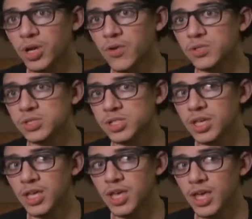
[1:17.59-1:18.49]

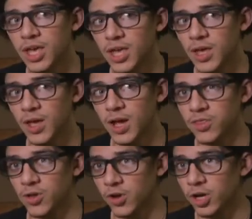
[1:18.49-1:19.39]

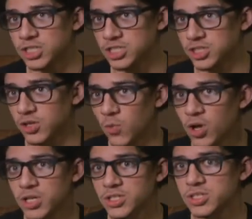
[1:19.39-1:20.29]
And the crazy thing
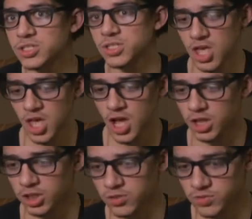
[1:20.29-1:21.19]
was,
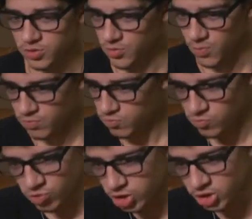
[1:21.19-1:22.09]

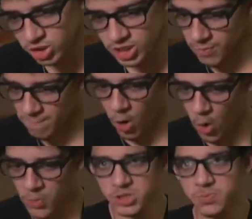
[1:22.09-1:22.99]
literally
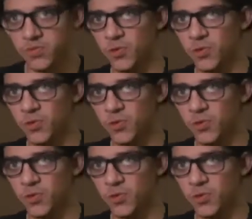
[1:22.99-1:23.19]
moments